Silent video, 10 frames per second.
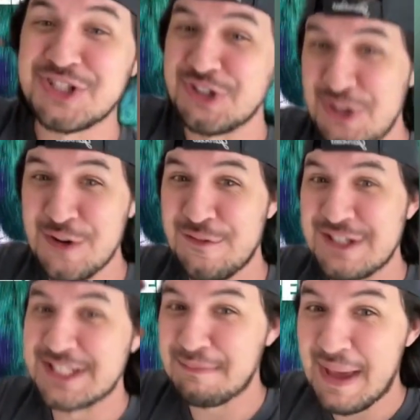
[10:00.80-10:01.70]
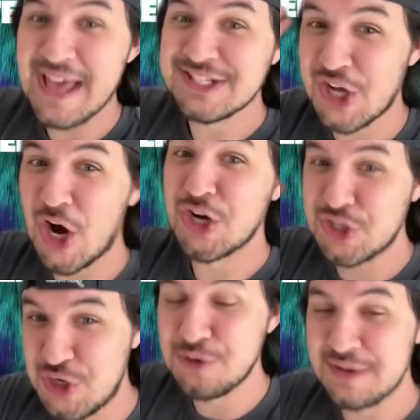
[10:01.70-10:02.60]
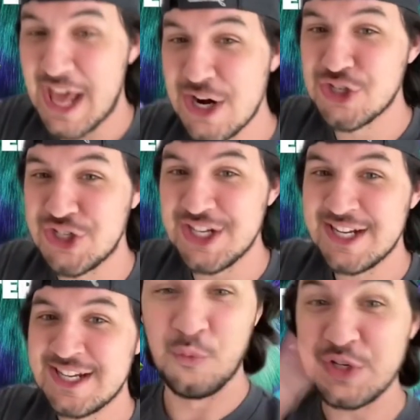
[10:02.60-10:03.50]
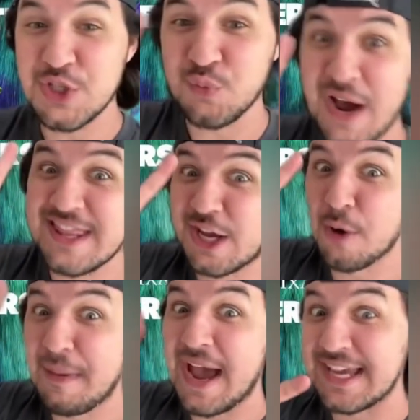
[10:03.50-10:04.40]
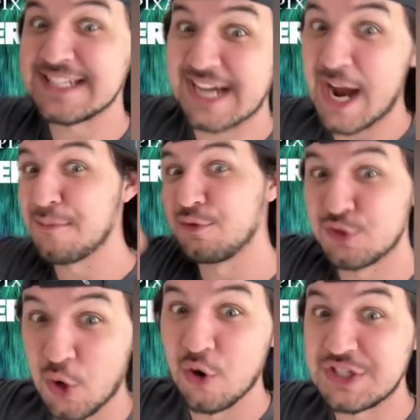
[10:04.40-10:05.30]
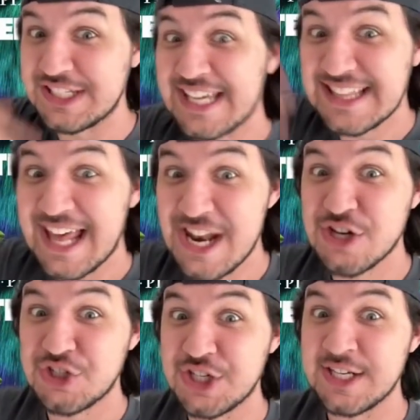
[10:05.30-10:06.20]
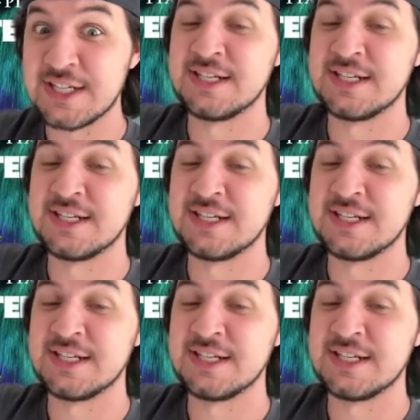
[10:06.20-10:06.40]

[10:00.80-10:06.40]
universe depends on human energy, which is why they go back in time through doors to get that energy.